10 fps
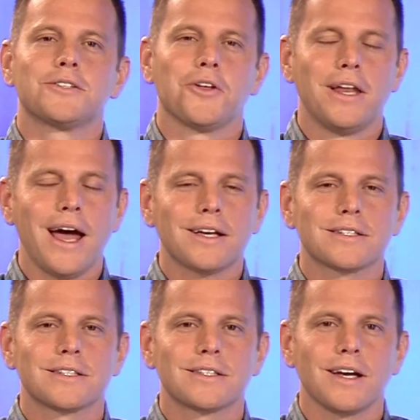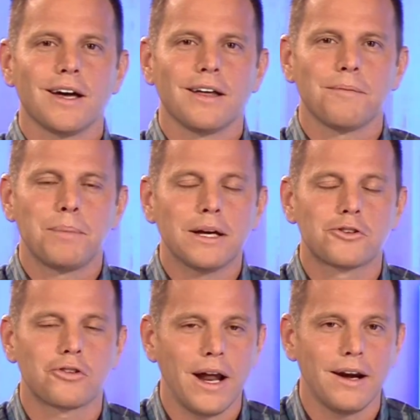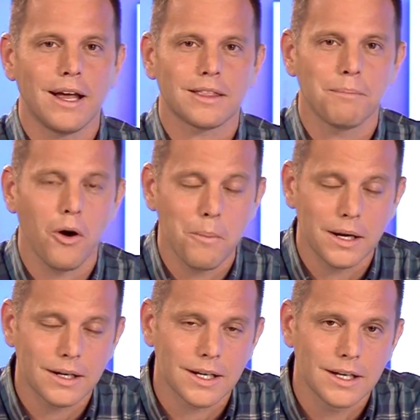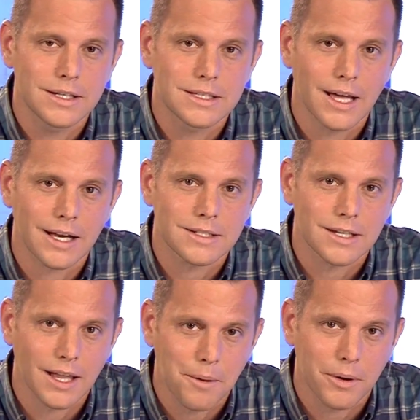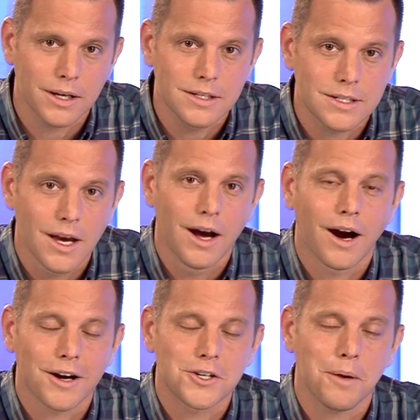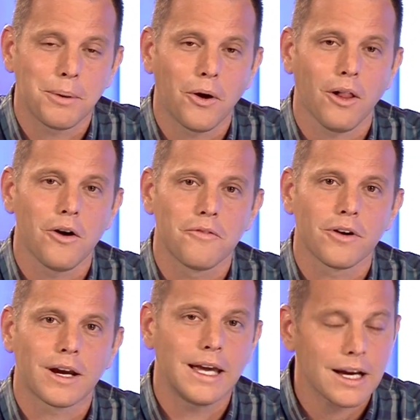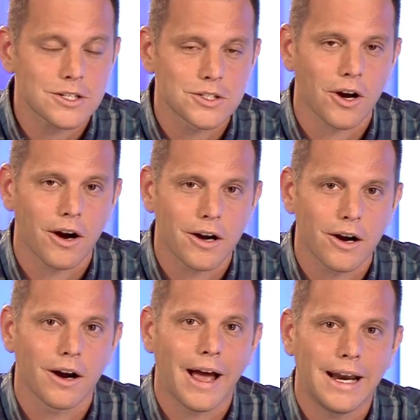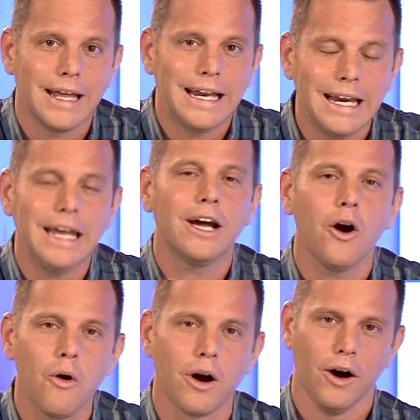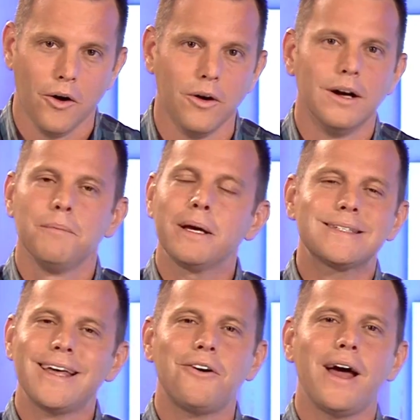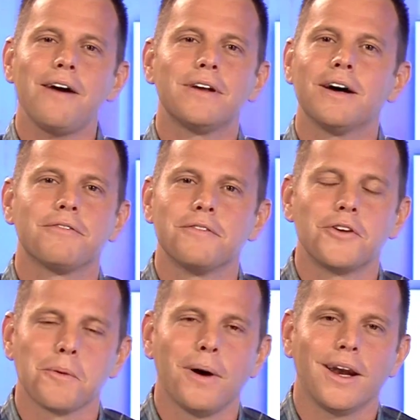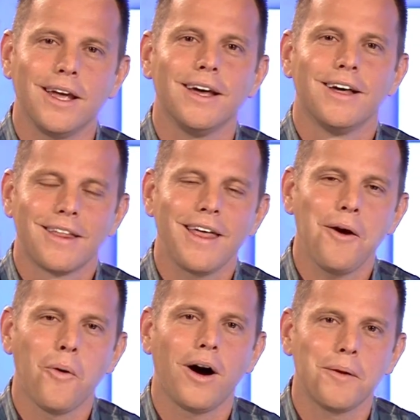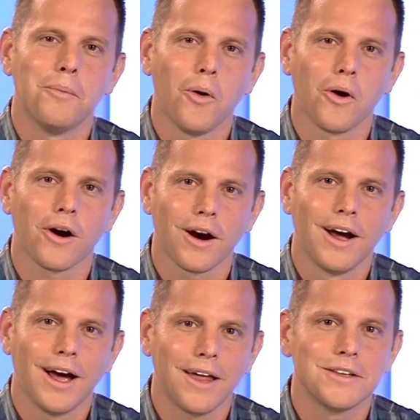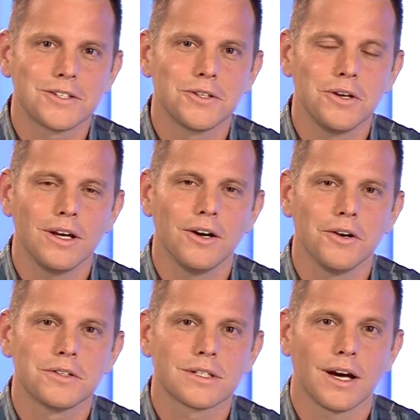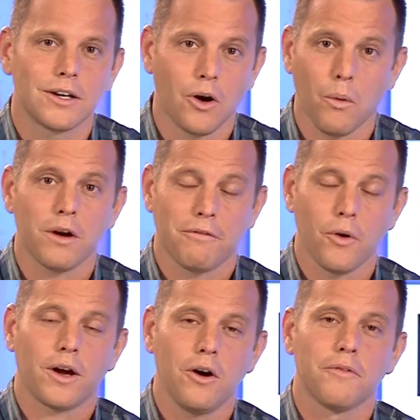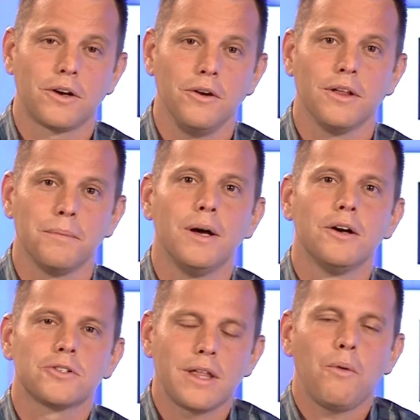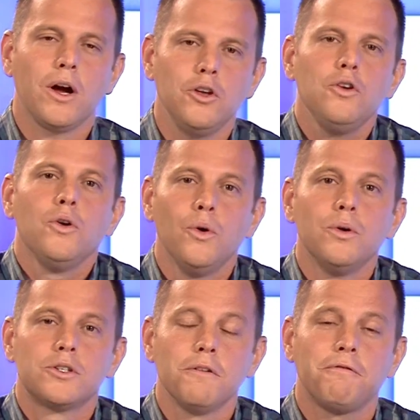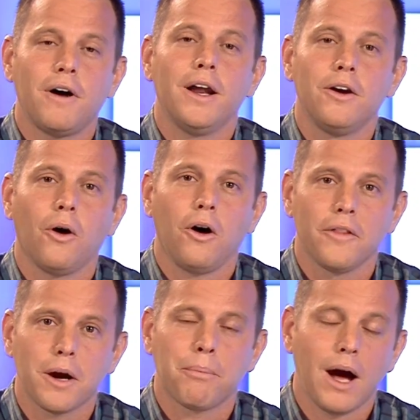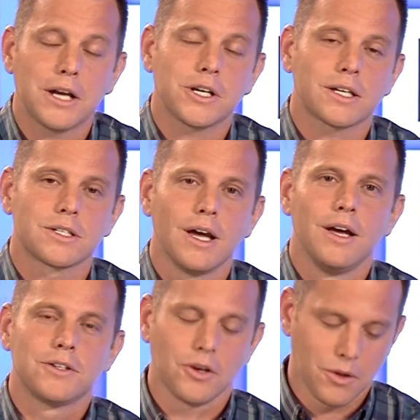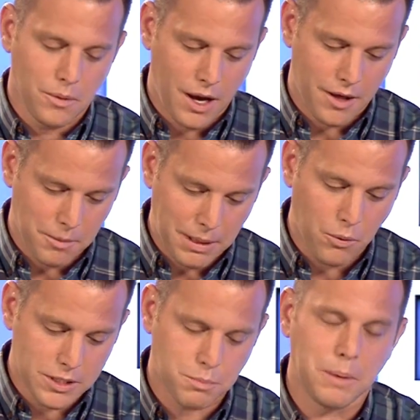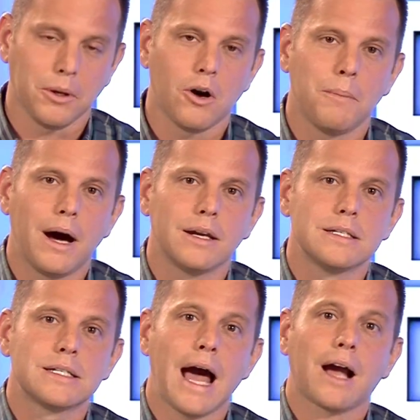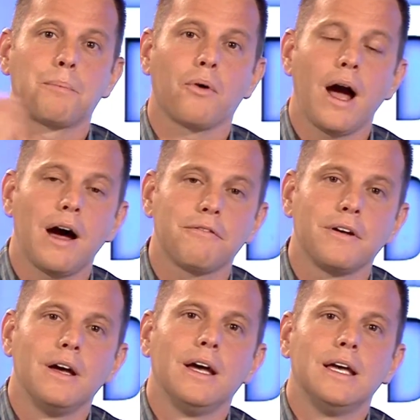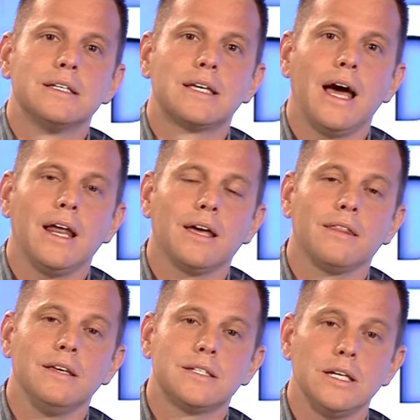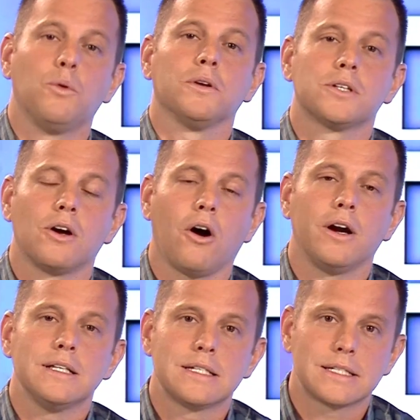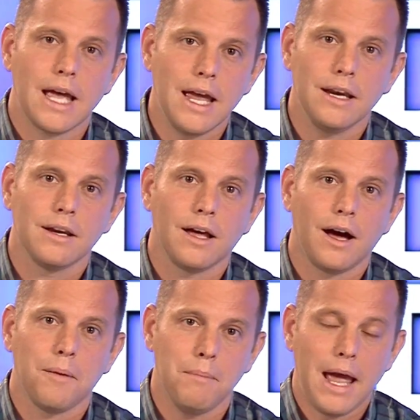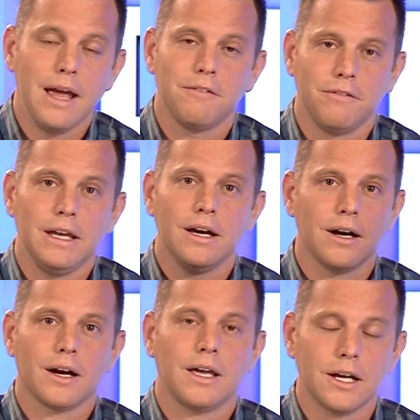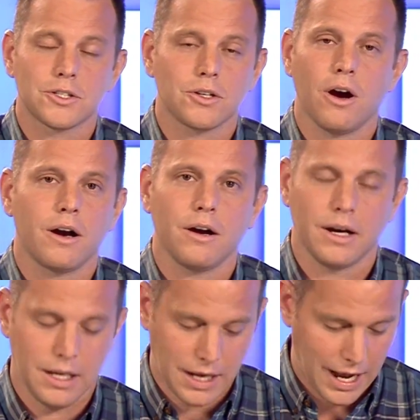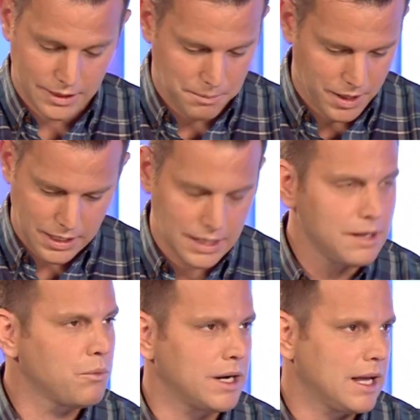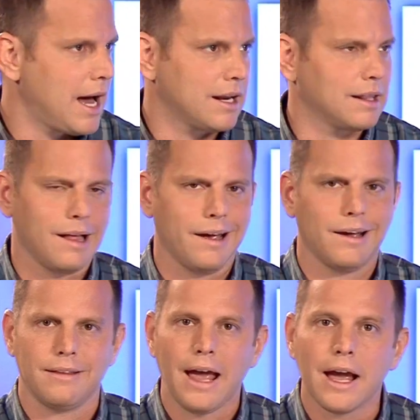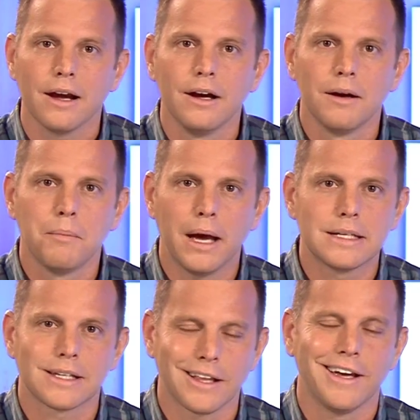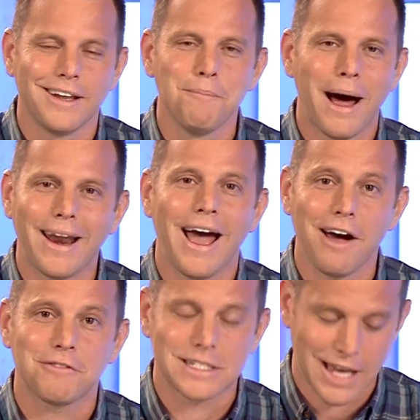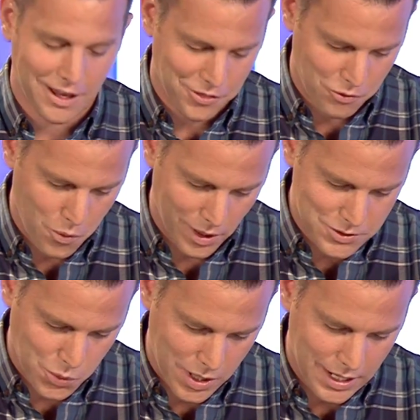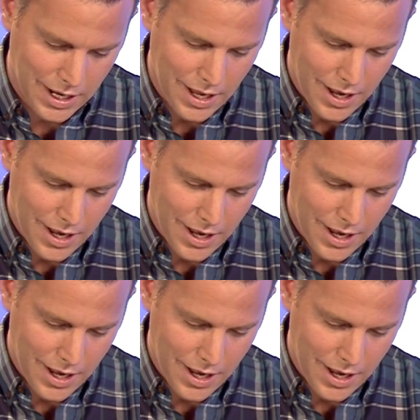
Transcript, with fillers: So the next uh, big trend at the moment is that celebrities are jumping all over Kickstarter and Indiegogo because they don't have enough of your money. They want more, and the studios uh, don't want to fork it over to them, so they want you to fund all their projects. So the, uh, the big ones people know about is Zach Braff, is getting the sequel to Garden State uh, made via Kickstarter, and he got the money. He what he got it in like a day, basically, right. in about a half a second through one tweet.